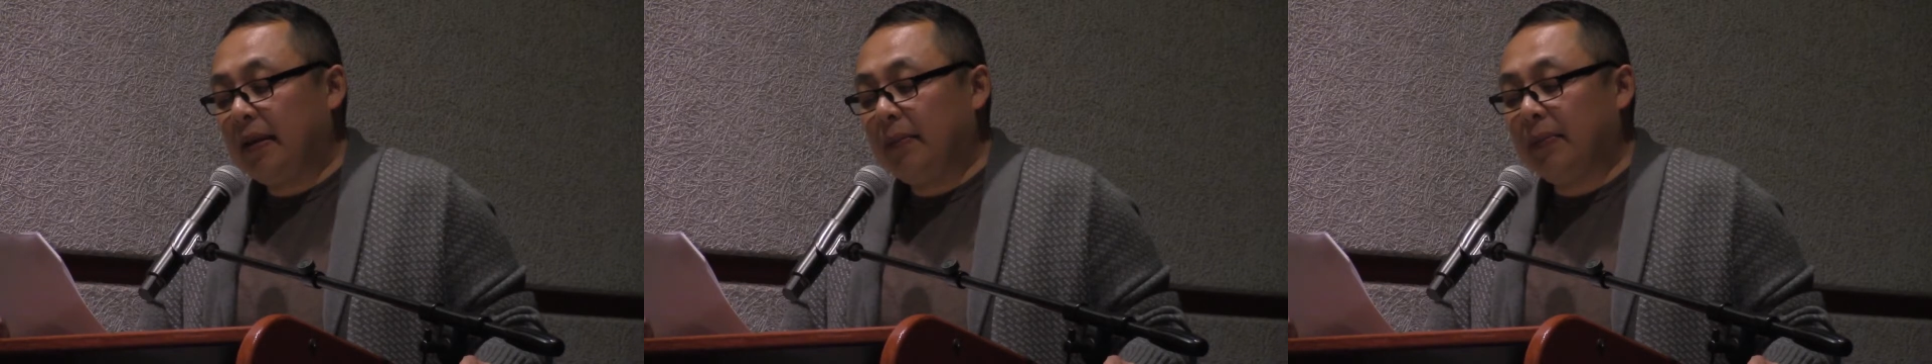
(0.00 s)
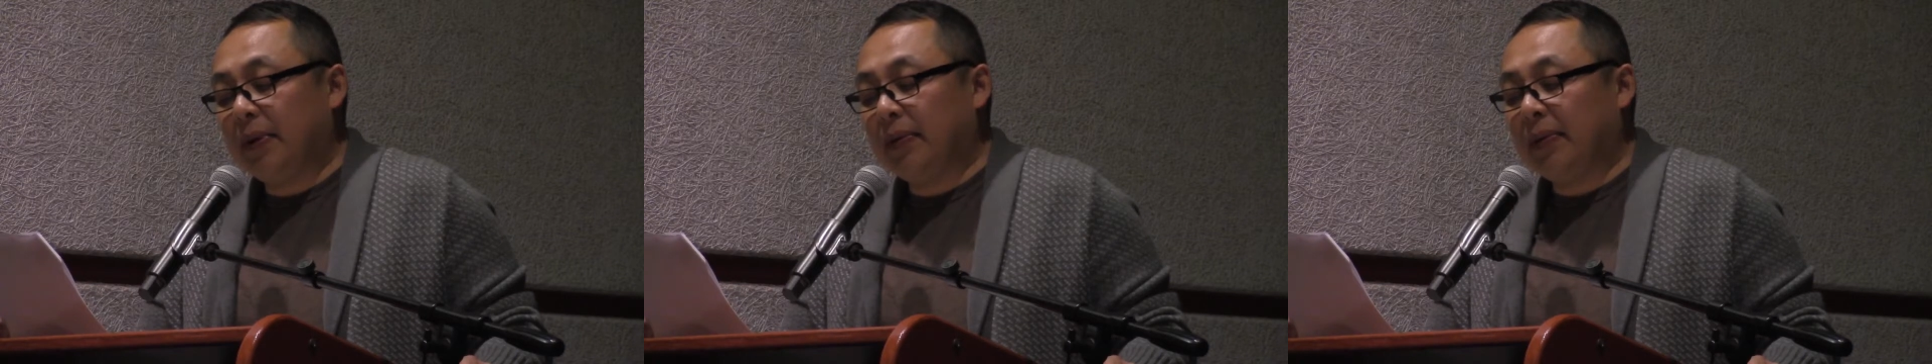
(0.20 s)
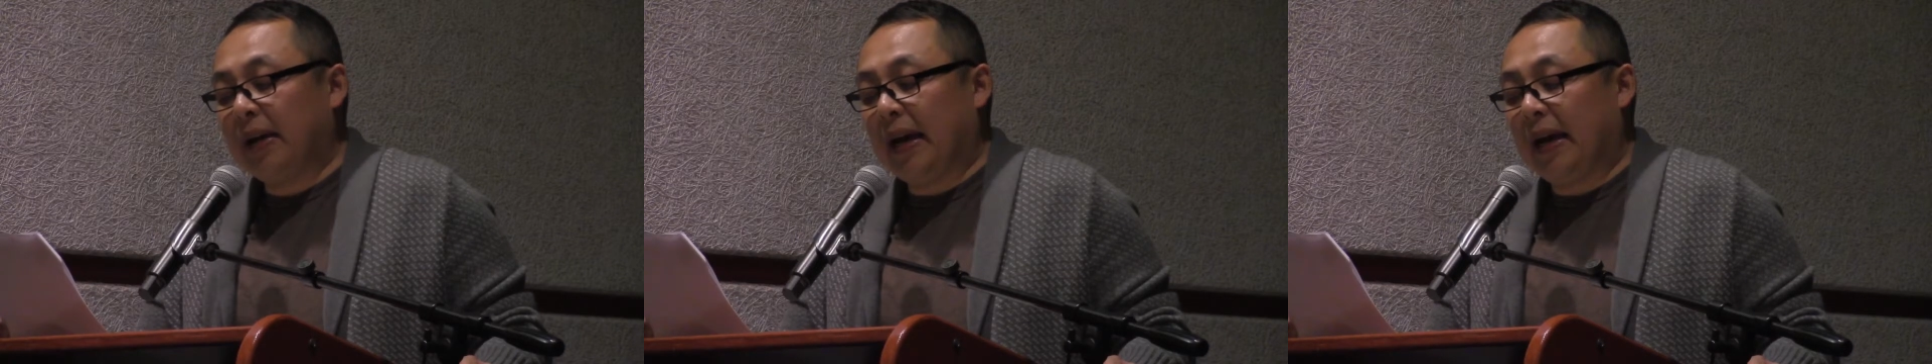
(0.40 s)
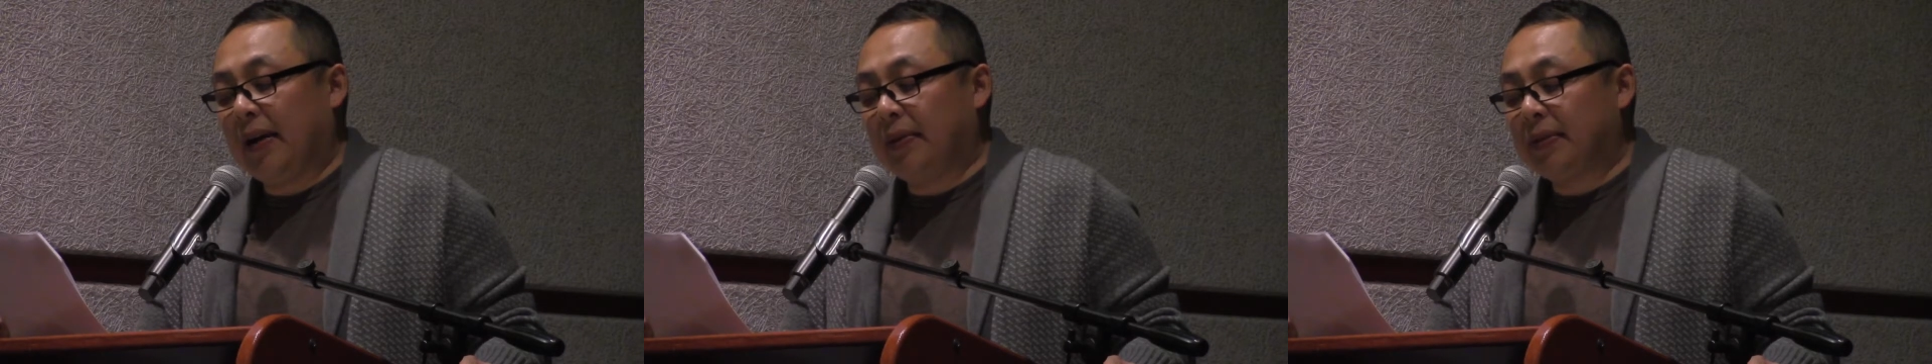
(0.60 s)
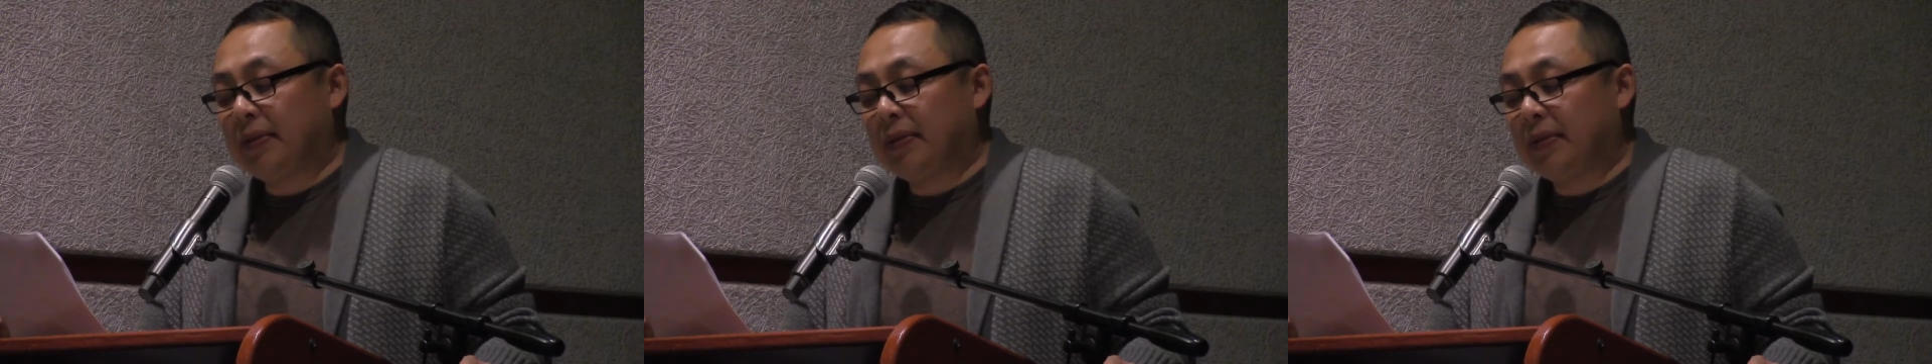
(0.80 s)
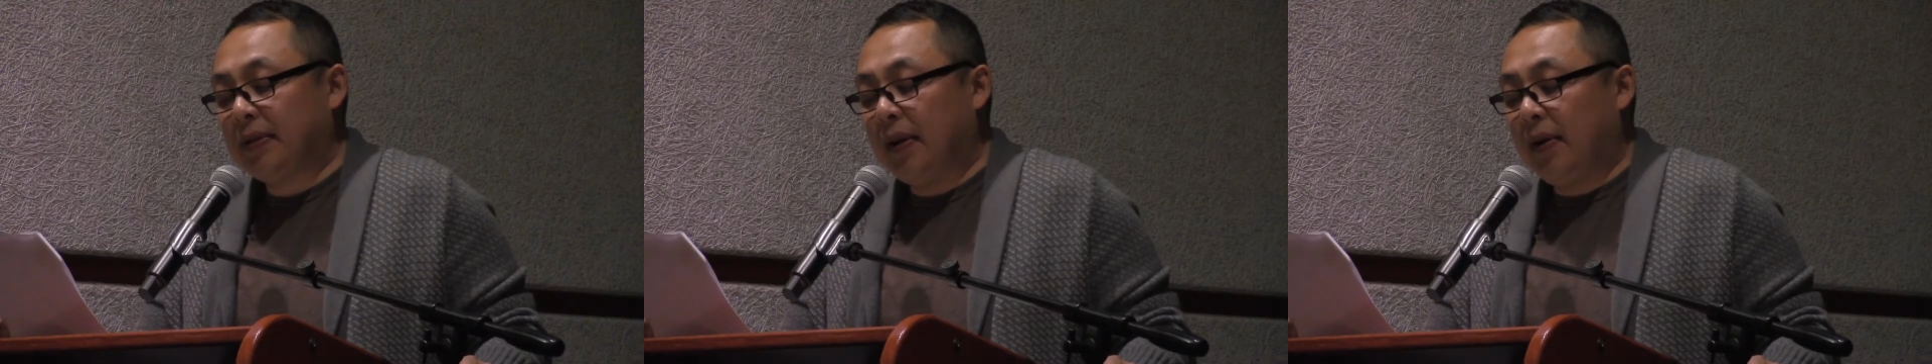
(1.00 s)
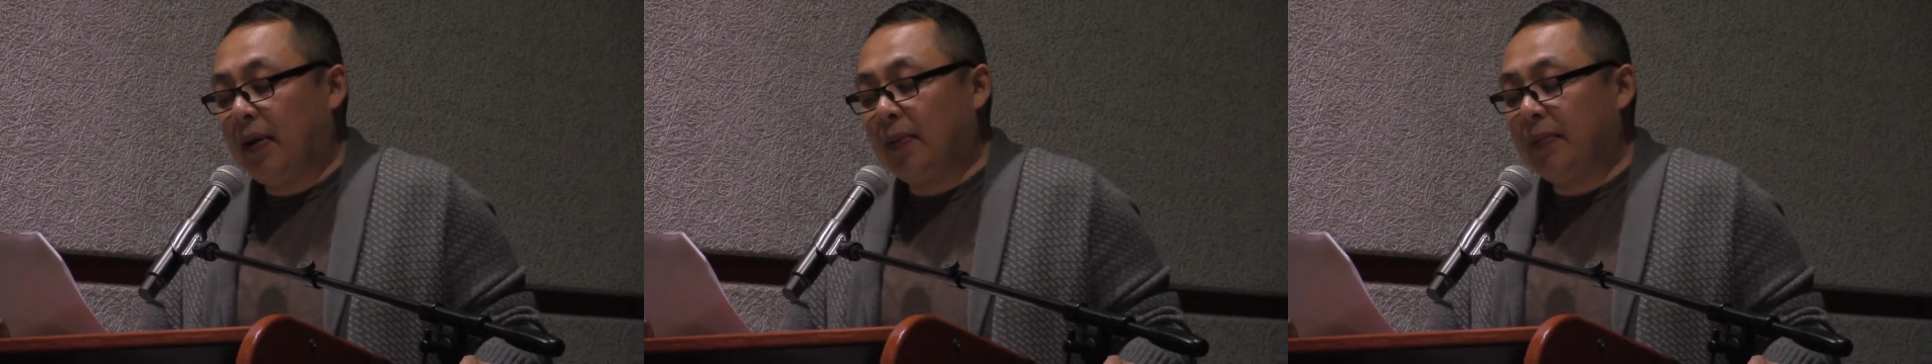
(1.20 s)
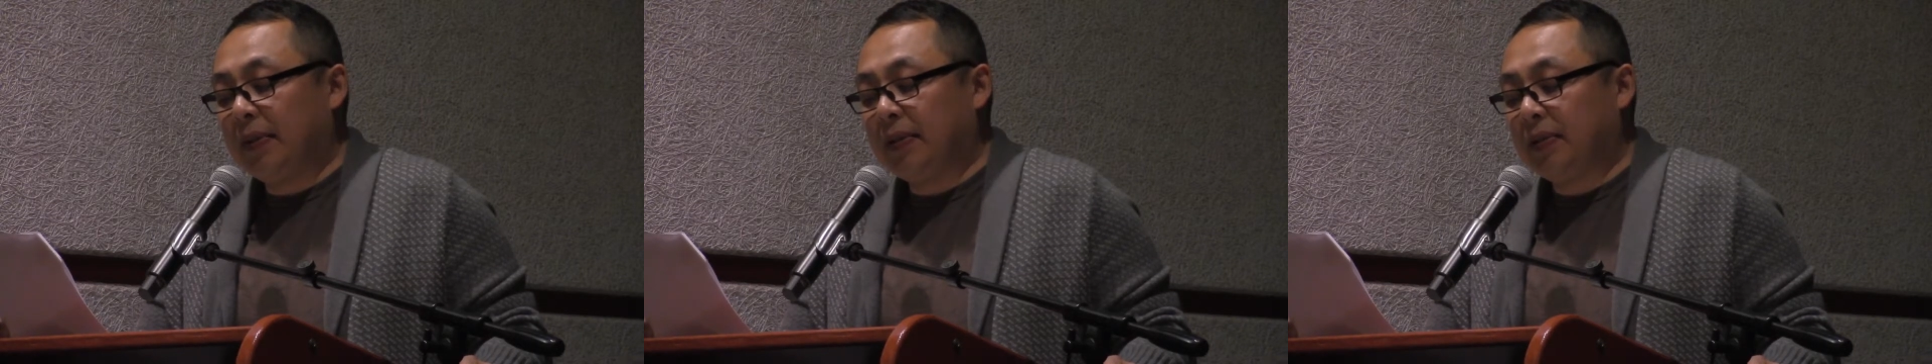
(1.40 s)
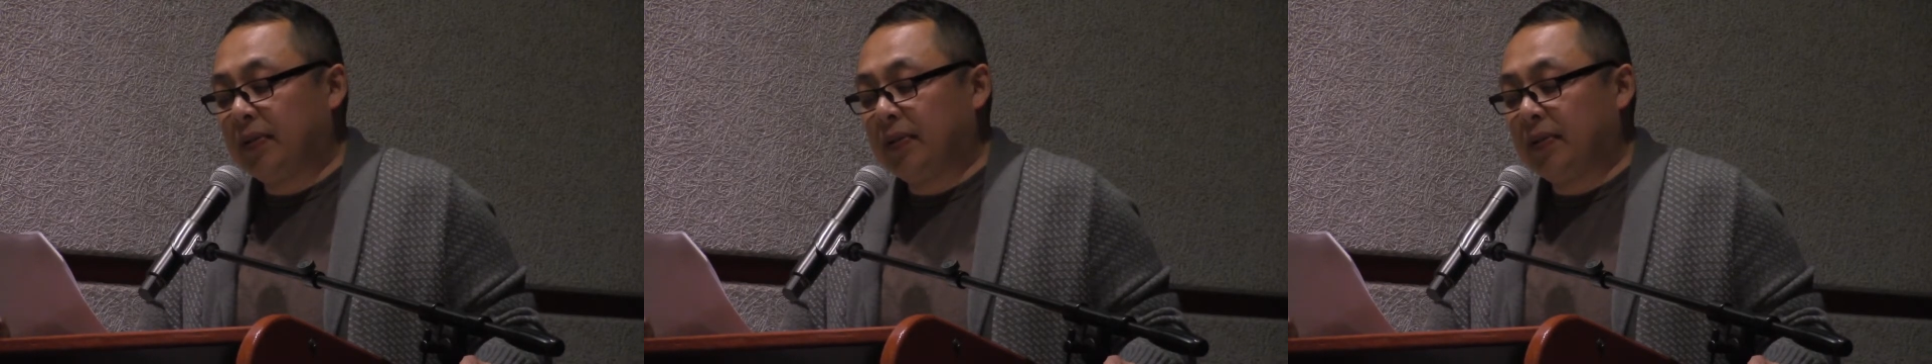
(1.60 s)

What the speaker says: Build a house, open